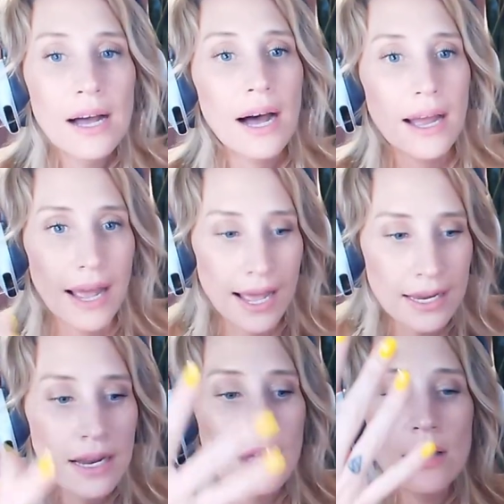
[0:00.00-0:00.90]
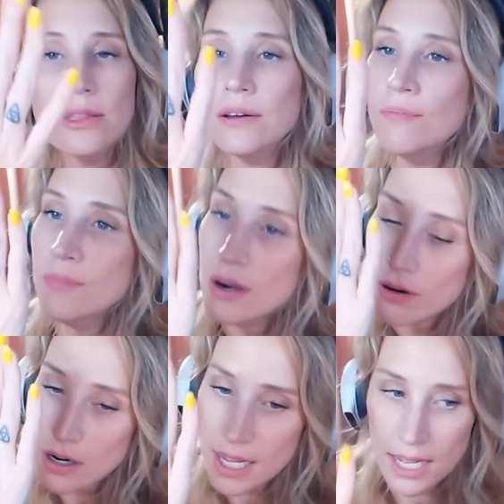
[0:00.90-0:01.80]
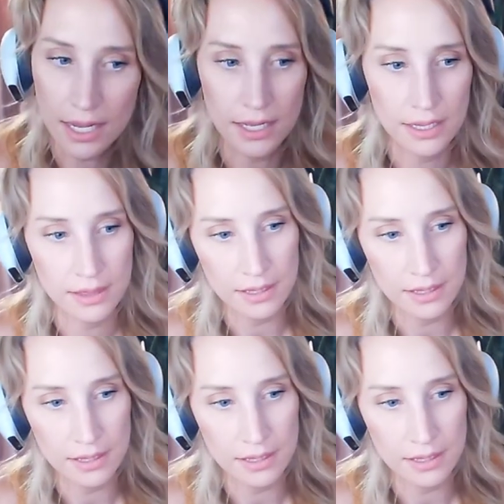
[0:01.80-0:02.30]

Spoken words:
I hate the mirroring,